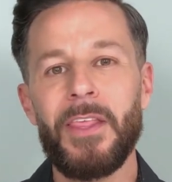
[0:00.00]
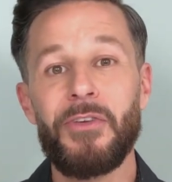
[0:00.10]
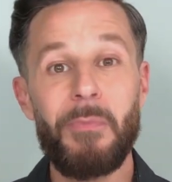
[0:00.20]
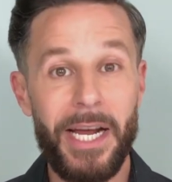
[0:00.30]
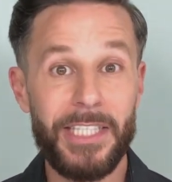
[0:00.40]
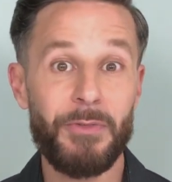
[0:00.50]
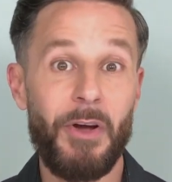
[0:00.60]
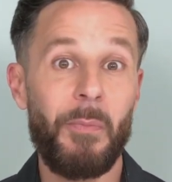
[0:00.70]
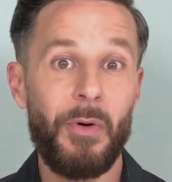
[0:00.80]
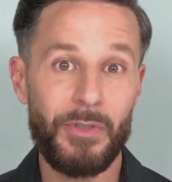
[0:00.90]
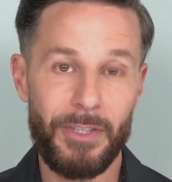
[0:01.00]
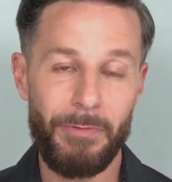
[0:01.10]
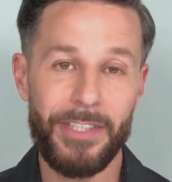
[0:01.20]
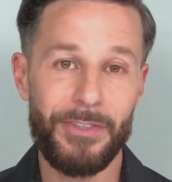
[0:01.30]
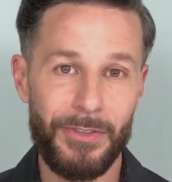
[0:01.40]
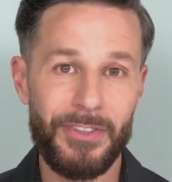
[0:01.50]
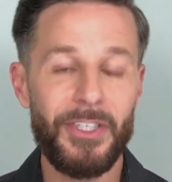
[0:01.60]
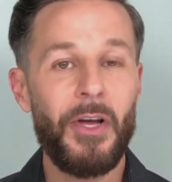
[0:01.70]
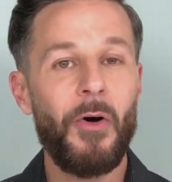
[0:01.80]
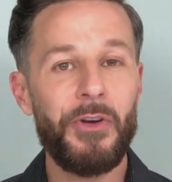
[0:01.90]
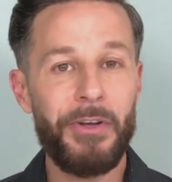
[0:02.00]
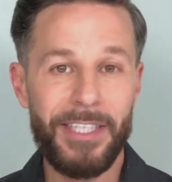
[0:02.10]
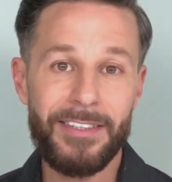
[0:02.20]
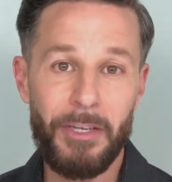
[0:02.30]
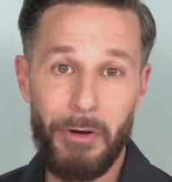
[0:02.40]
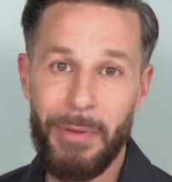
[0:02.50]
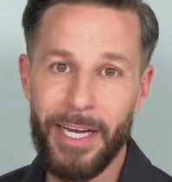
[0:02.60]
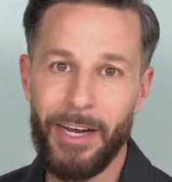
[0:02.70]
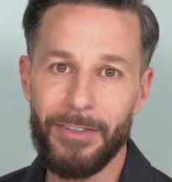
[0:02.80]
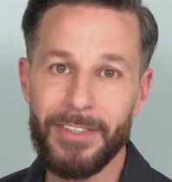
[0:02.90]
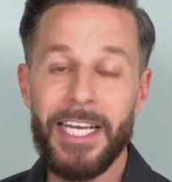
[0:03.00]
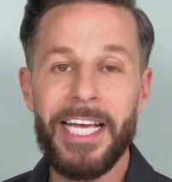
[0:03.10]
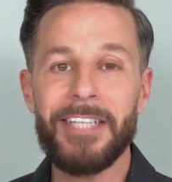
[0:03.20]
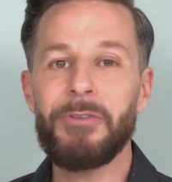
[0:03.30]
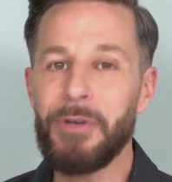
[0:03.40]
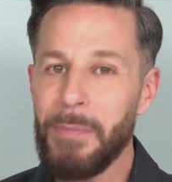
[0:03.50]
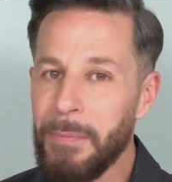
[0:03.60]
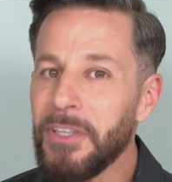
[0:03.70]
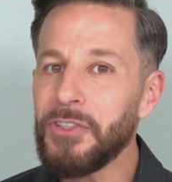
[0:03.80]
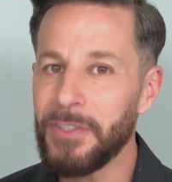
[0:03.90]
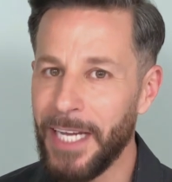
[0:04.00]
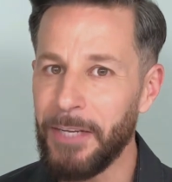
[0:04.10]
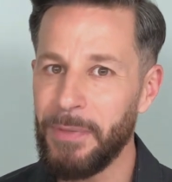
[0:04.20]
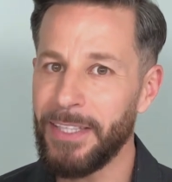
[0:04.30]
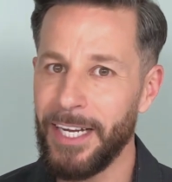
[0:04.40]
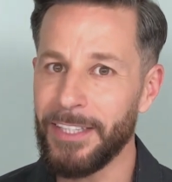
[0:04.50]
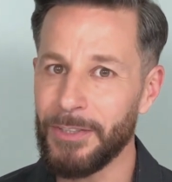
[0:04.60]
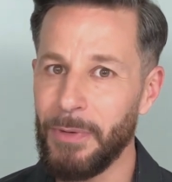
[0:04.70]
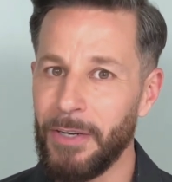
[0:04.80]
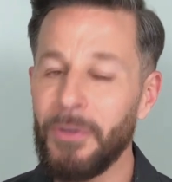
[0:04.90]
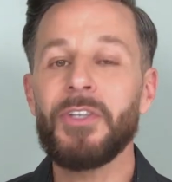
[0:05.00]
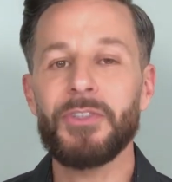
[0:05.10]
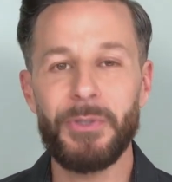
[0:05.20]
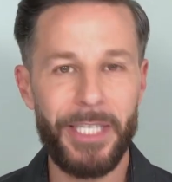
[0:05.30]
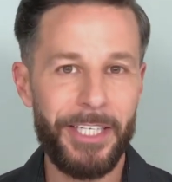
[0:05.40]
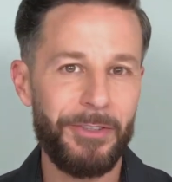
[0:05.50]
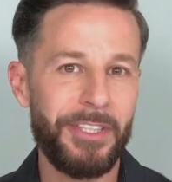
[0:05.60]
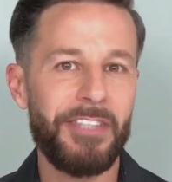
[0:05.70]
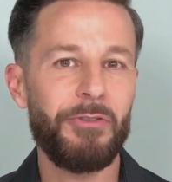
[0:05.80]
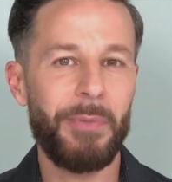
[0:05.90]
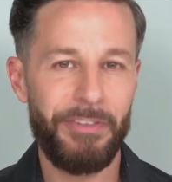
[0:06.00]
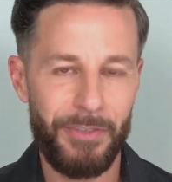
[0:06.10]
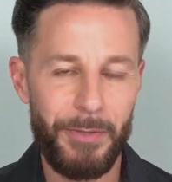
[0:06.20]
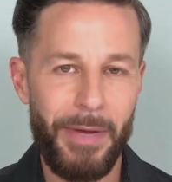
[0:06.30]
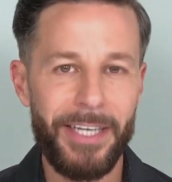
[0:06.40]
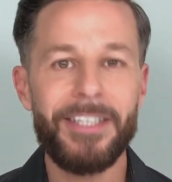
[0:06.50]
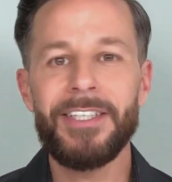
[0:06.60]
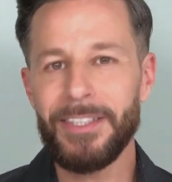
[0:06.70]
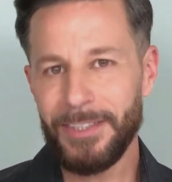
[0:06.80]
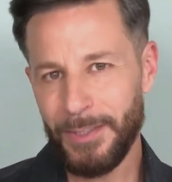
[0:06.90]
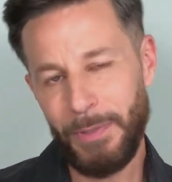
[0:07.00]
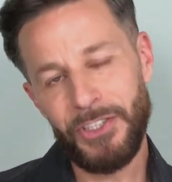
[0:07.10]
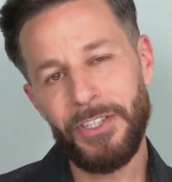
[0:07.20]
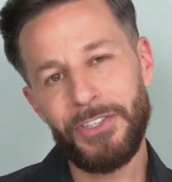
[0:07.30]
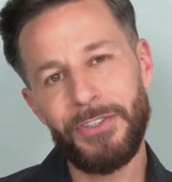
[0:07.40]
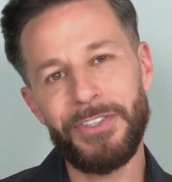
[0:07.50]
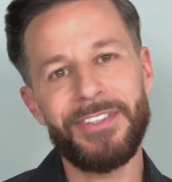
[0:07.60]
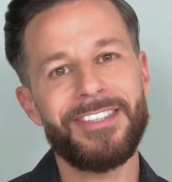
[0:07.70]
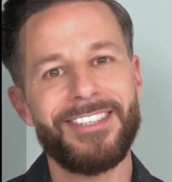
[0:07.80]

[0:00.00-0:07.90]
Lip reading: You might as well post the results on your Instagram account, and remember to tag me there as well so that I could give you my feedback, especially to you.